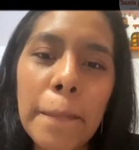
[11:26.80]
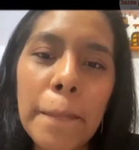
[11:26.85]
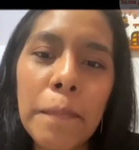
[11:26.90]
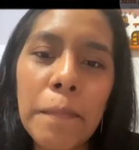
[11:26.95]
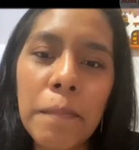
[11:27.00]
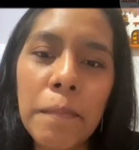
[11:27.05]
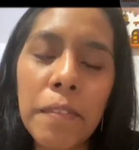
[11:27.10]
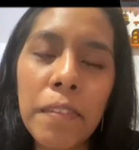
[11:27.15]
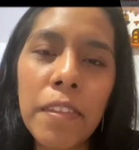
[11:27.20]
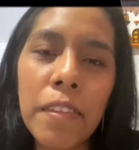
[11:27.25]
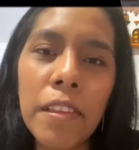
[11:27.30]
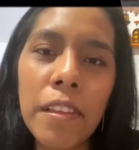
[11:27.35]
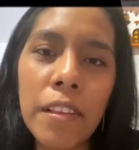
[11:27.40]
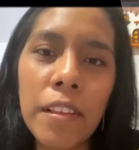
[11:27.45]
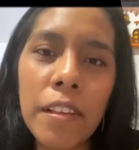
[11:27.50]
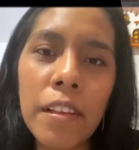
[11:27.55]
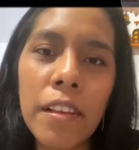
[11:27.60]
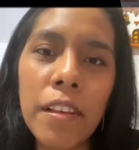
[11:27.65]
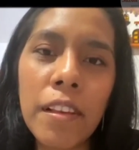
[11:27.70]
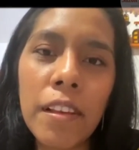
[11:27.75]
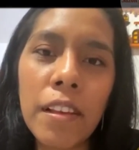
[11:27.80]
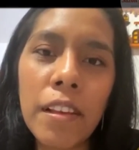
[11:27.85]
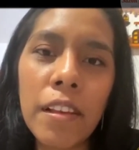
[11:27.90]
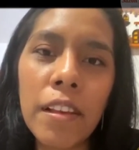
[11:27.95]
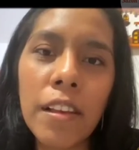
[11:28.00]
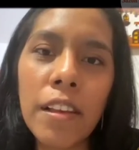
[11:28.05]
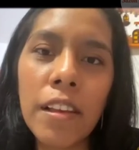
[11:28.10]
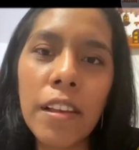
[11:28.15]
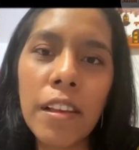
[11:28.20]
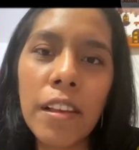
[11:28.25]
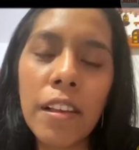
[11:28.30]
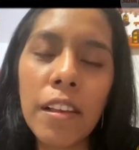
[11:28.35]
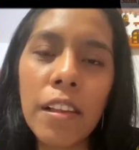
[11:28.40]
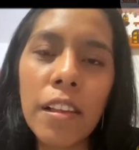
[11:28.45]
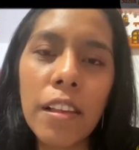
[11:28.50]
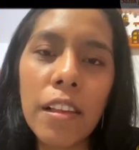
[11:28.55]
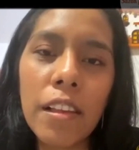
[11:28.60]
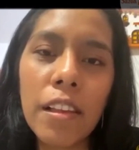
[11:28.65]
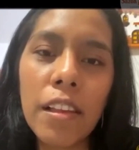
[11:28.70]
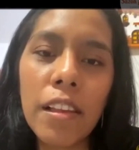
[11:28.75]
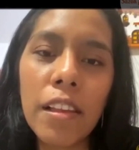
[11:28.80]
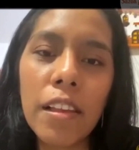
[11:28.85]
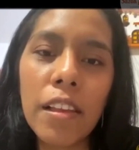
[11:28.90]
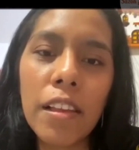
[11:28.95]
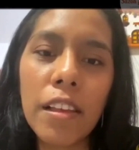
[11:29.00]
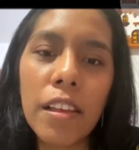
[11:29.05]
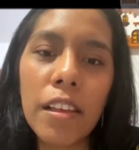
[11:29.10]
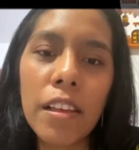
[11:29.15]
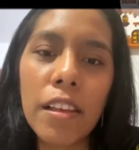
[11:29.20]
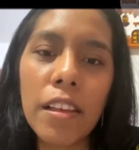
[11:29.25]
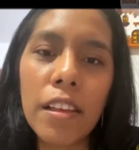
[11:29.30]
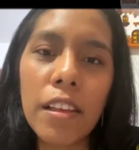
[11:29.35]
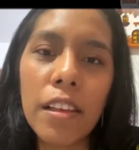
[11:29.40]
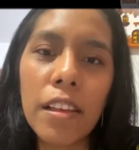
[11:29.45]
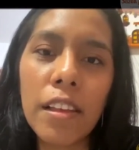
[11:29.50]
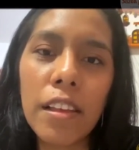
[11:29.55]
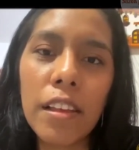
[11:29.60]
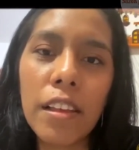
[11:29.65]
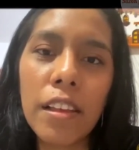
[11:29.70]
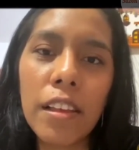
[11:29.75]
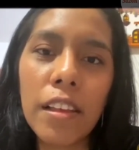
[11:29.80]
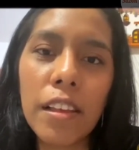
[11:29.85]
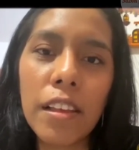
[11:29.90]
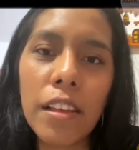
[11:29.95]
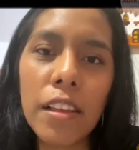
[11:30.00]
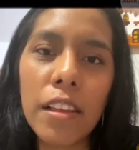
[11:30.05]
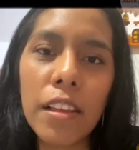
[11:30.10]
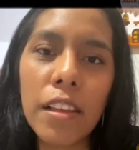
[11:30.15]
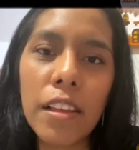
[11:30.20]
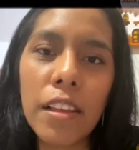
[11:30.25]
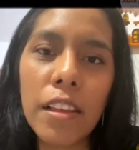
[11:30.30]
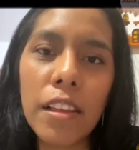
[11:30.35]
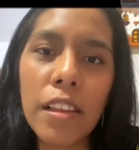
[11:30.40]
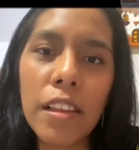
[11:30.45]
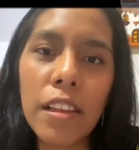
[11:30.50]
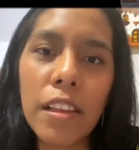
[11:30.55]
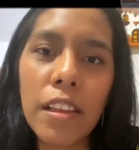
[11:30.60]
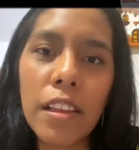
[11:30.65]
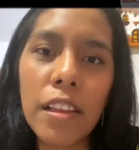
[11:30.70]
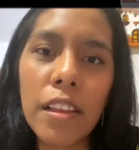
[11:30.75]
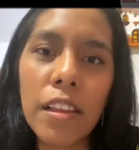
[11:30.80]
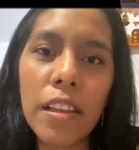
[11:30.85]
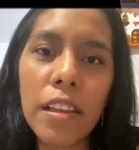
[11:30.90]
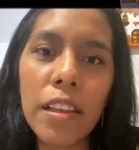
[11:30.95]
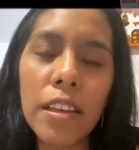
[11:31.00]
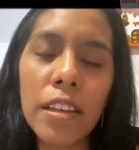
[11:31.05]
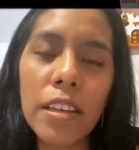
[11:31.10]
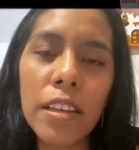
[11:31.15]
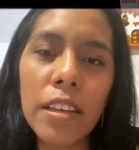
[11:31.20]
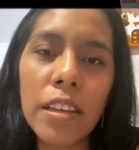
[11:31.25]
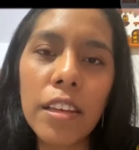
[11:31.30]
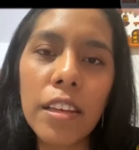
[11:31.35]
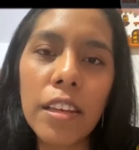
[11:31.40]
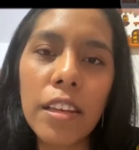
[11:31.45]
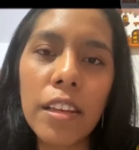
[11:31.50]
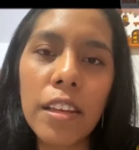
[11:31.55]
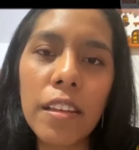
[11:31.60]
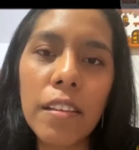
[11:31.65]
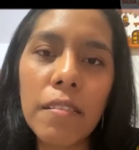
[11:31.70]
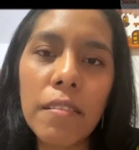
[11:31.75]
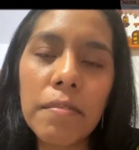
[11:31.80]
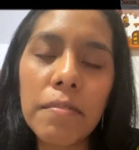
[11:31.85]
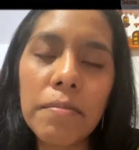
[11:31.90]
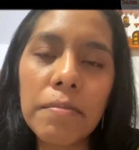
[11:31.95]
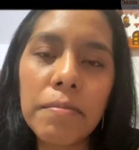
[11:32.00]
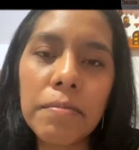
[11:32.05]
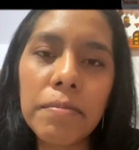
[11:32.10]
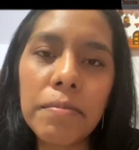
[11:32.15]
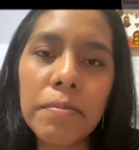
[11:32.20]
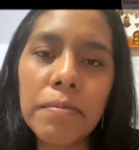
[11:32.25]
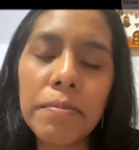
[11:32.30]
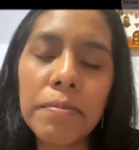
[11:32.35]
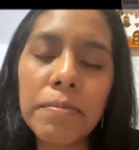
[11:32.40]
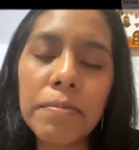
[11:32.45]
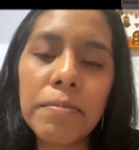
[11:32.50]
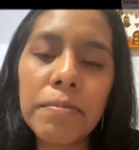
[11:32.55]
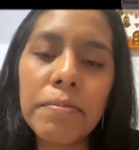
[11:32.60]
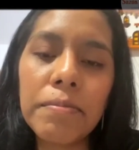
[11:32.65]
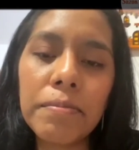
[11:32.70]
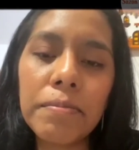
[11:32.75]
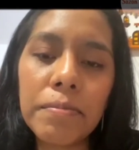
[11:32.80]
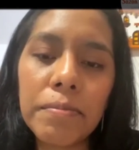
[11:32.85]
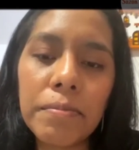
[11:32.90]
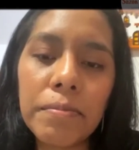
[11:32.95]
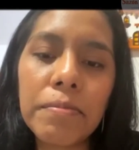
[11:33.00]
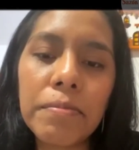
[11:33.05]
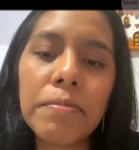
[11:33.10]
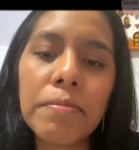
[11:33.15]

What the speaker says: (silent)